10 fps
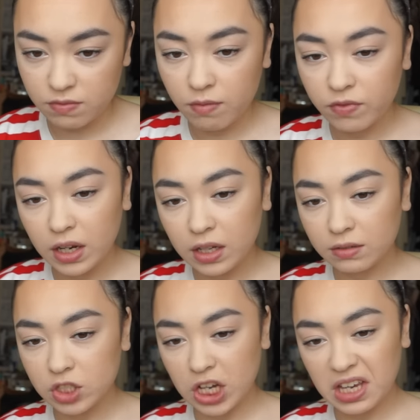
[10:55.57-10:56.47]
If I'm
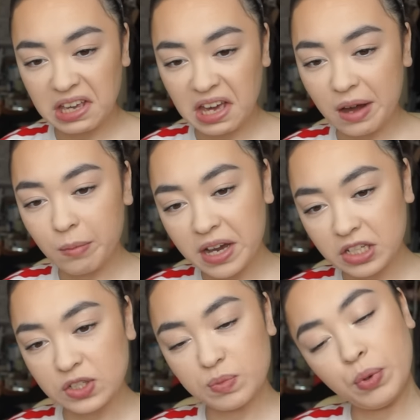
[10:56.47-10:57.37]
feeling cheeky, I might
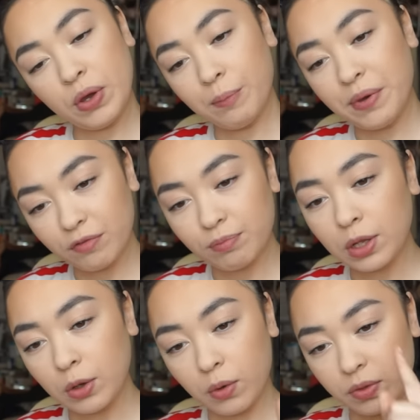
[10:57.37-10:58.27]
just put a bit of
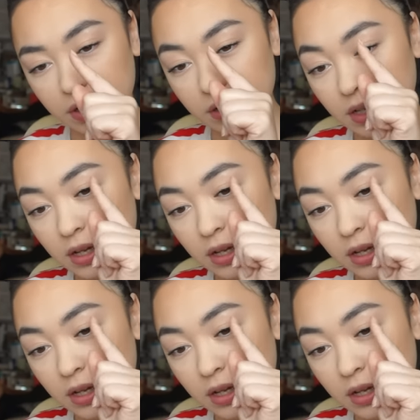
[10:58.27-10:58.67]
blue on the